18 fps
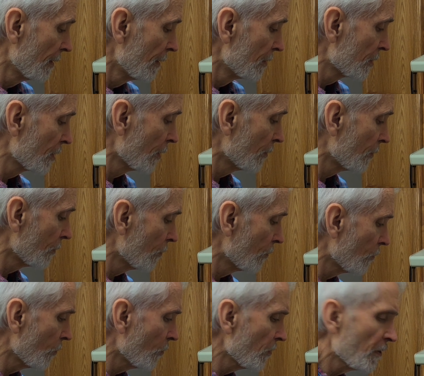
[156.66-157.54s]
So
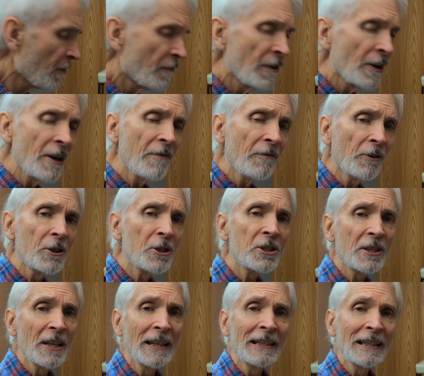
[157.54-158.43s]
the very
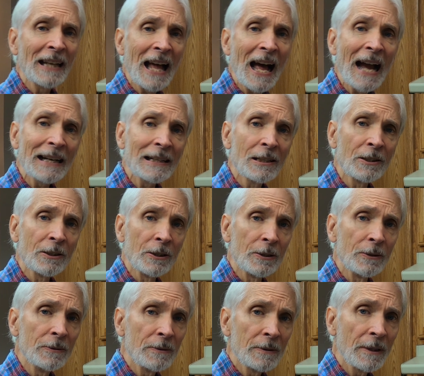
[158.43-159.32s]
first thing that I
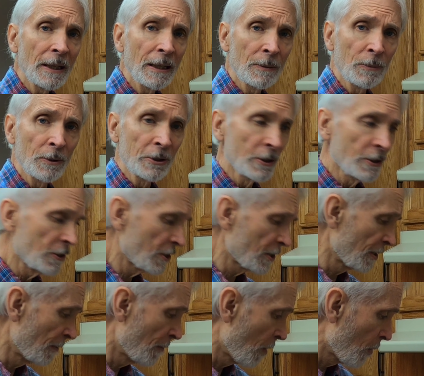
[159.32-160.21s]
do, and we'll do
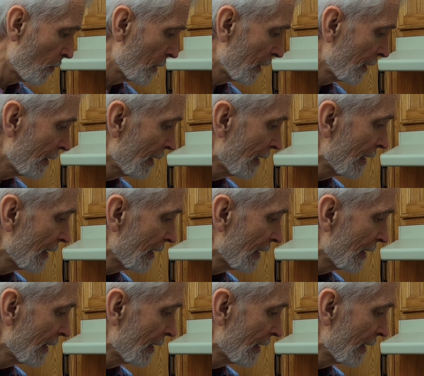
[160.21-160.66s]
this in a moment,